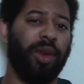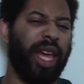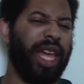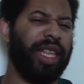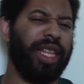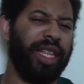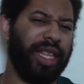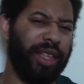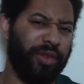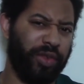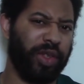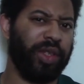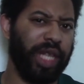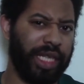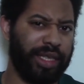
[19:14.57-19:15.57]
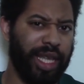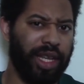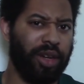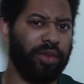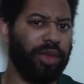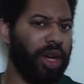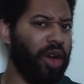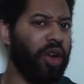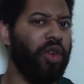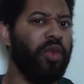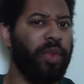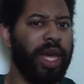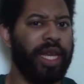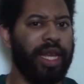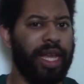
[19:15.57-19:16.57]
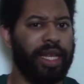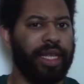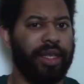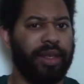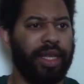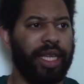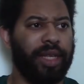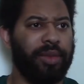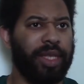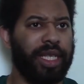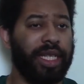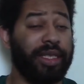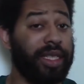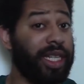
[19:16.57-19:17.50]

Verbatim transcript: and then they feel like they don't owe men anything because